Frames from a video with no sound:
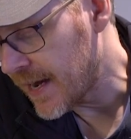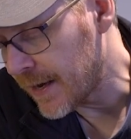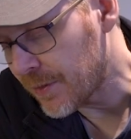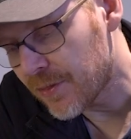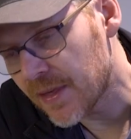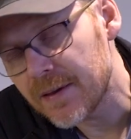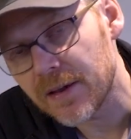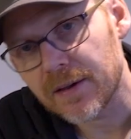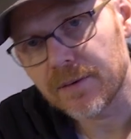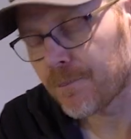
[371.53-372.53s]
I
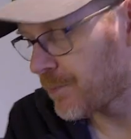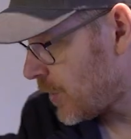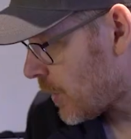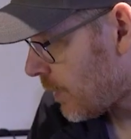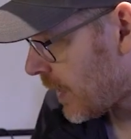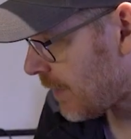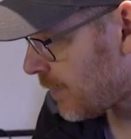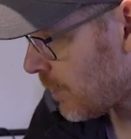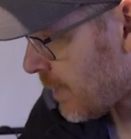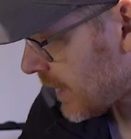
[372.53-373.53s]
think, you know,
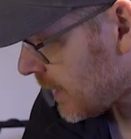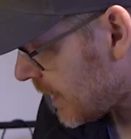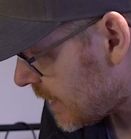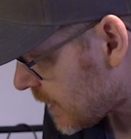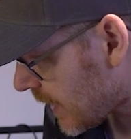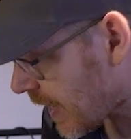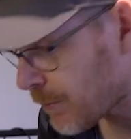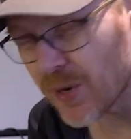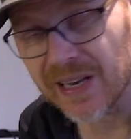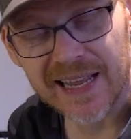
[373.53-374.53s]
if you're mainly into
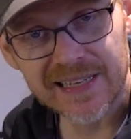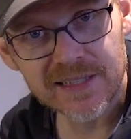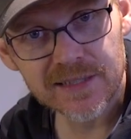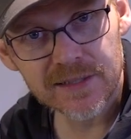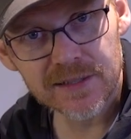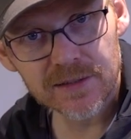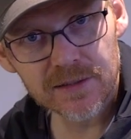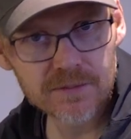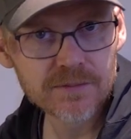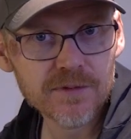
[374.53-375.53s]
camera lenses,